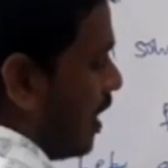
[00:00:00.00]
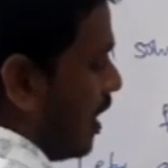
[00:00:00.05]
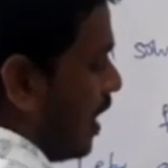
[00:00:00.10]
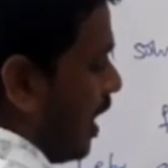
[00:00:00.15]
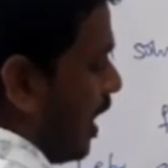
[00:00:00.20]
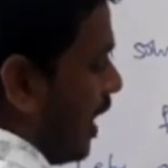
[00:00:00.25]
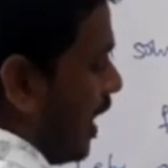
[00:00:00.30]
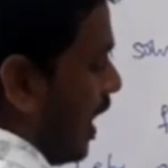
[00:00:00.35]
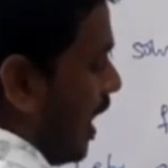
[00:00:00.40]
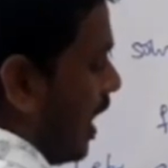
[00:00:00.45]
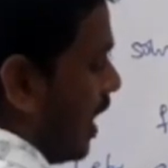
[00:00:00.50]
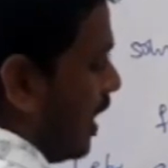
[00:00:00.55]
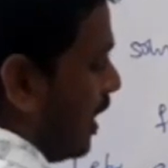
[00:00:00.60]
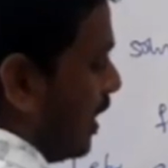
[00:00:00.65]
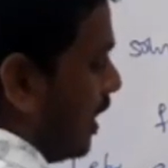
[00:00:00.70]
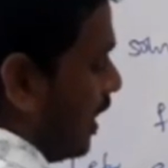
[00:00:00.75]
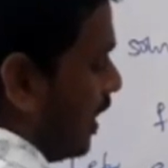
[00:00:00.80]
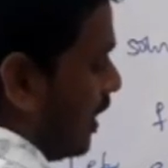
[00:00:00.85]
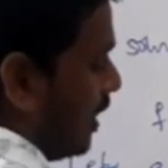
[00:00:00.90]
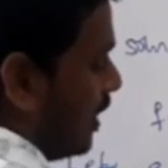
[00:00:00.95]

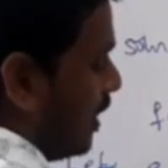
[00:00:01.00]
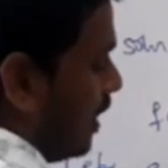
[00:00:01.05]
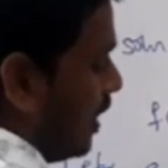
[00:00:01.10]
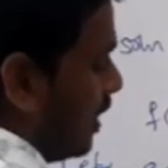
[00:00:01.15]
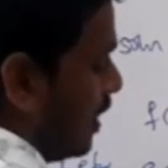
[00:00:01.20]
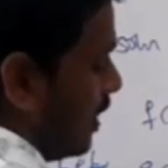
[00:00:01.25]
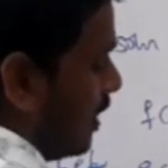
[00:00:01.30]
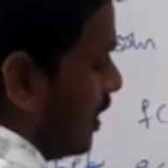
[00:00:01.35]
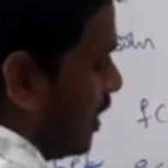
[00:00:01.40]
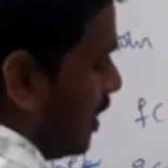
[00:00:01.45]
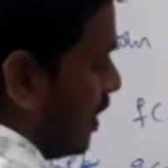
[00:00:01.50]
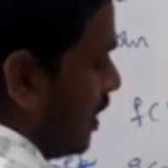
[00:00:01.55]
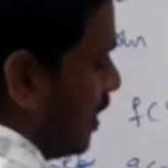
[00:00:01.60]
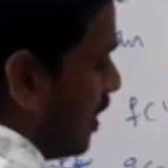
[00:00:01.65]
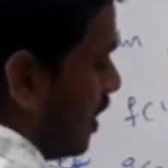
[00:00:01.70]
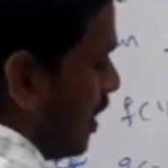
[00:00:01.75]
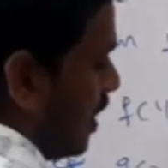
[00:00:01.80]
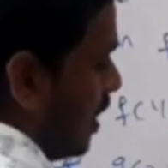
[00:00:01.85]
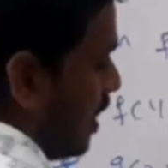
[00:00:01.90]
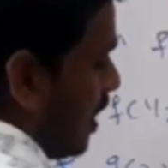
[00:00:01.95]
analytic
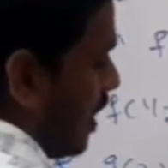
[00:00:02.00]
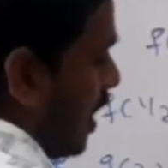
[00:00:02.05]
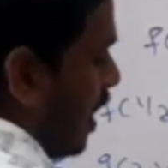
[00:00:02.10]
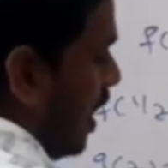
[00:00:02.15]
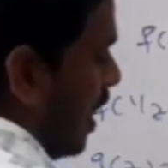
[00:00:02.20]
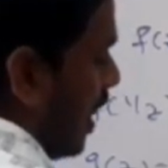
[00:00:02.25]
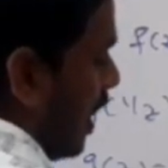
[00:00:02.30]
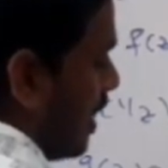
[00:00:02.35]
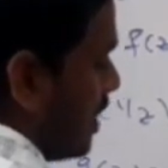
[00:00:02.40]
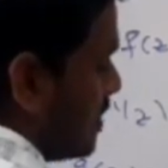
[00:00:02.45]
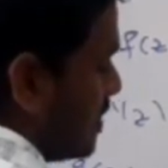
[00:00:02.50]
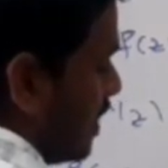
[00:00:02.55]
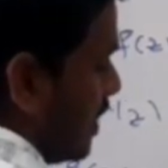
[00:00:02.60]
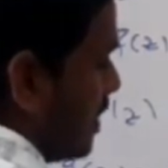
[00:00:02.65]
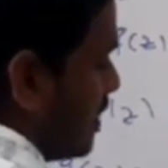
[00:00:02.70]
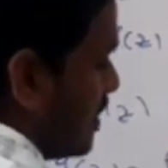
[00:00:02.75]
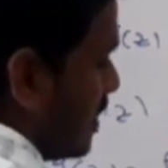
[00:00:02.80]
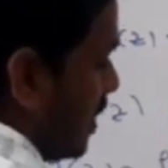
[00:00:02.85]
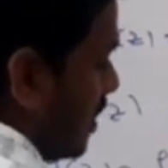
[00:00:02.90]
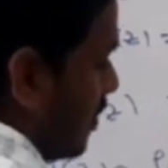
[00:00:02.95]
at z
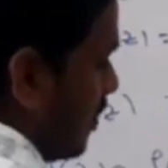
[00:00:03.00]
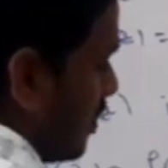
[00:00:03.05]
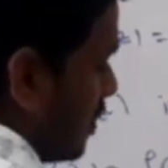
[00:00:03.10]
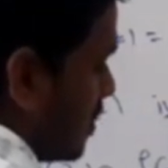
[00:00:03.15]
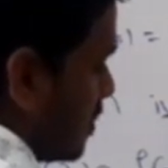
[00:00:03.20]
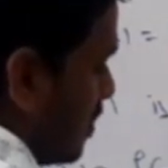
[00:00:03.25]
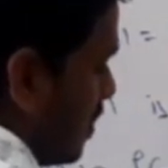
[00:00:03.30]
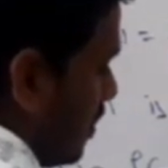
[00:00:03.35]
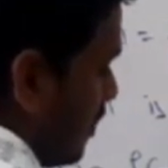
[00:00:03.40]
is equals to